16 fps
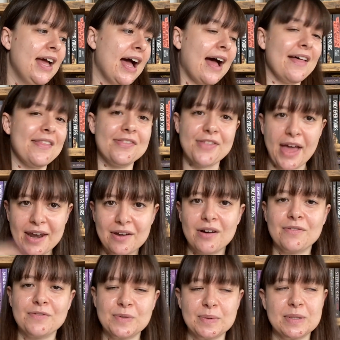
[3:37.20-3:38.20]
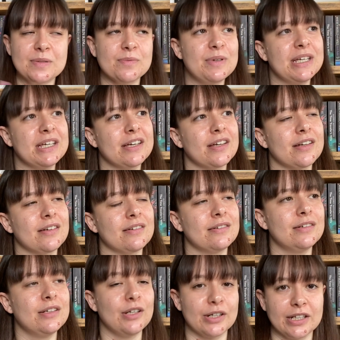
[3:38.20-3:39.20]
and then afterwards we can
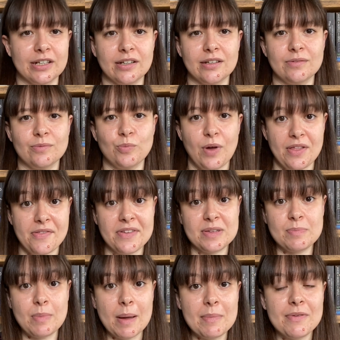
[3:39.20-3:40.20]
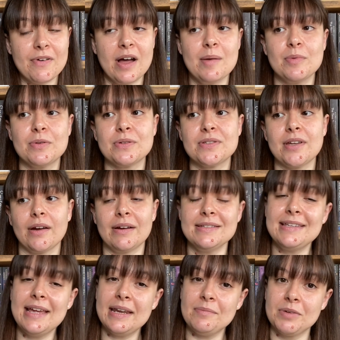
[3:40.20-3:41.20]
look at whether this might be viable. So I
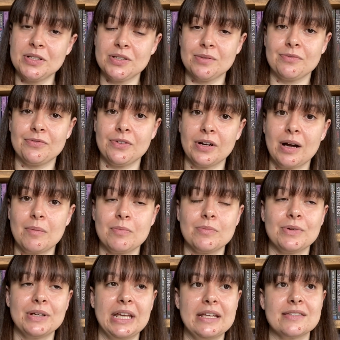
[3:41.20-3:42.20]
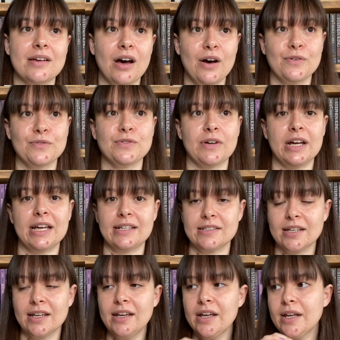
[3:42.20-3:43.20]
stayed in my job for a couple more years after I
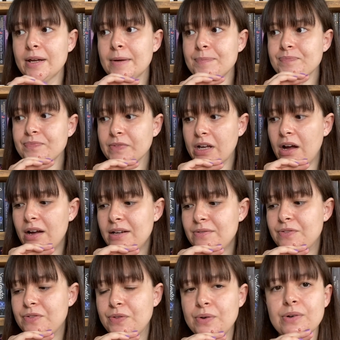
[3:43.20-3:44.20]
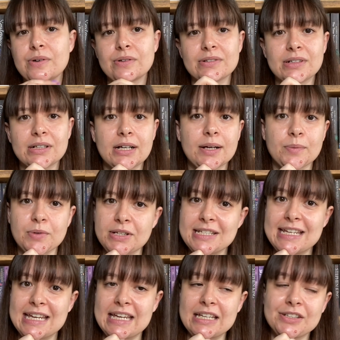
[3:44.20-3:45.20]
had kind of thought I want to
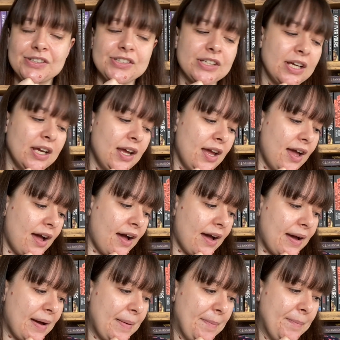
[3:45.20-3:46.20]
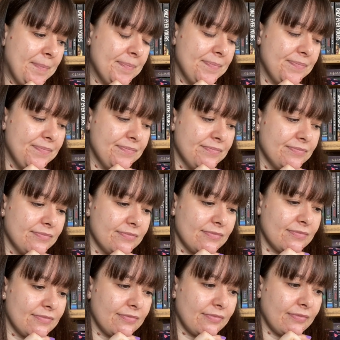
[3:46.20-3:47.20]
teach. And
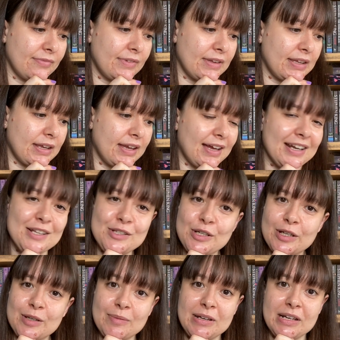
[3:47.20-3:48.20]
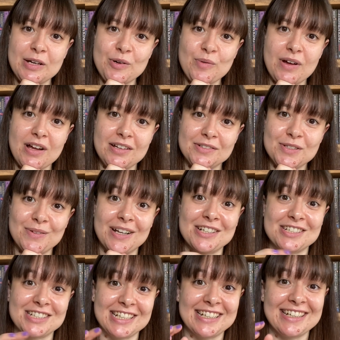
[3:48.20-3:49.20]
it took me a little while to
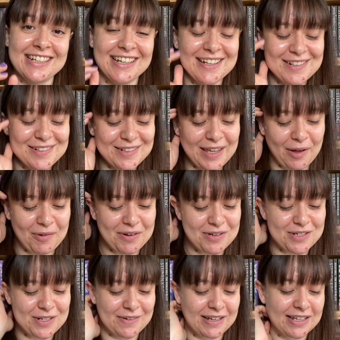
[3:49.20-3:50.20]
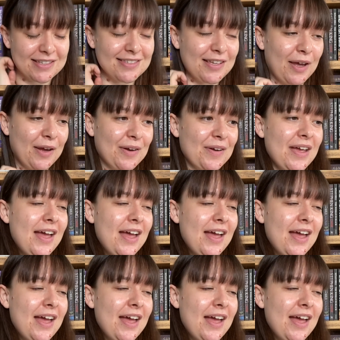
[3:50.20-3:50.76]
actually get on and do it. So